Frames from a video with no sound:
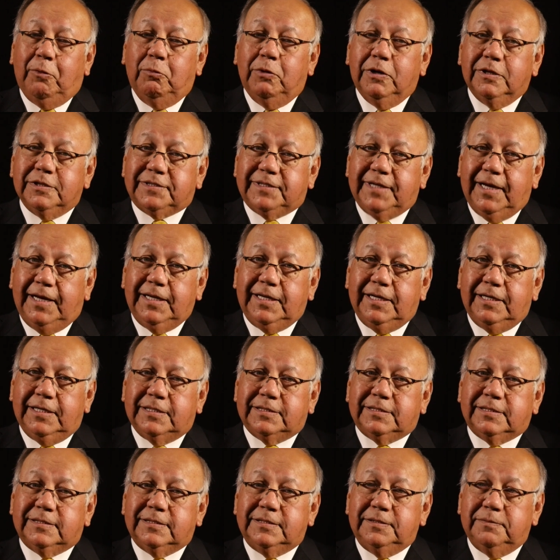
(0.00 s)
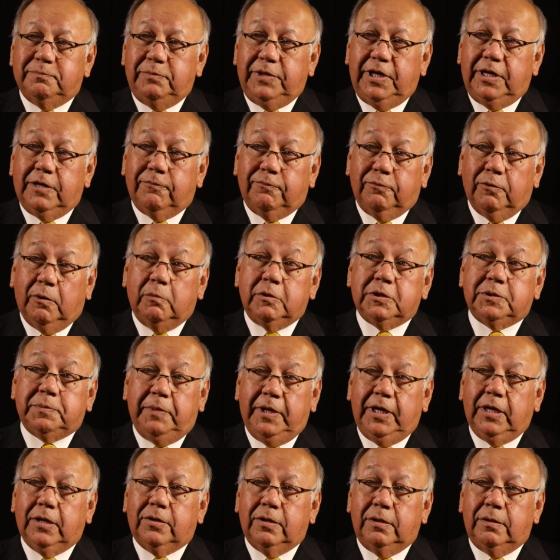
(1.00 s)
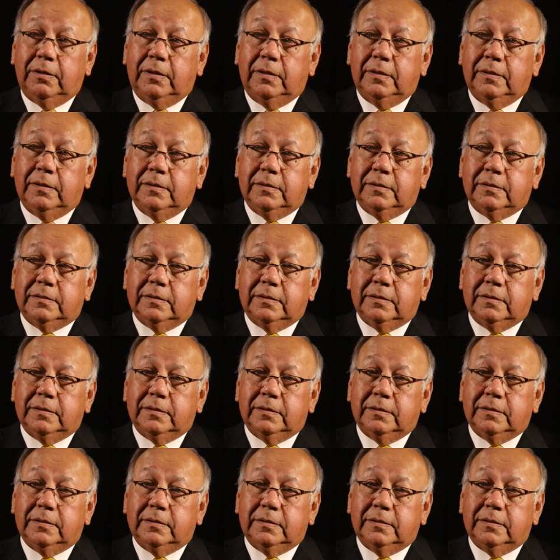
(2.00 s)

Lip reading: will say this, being a former speaker,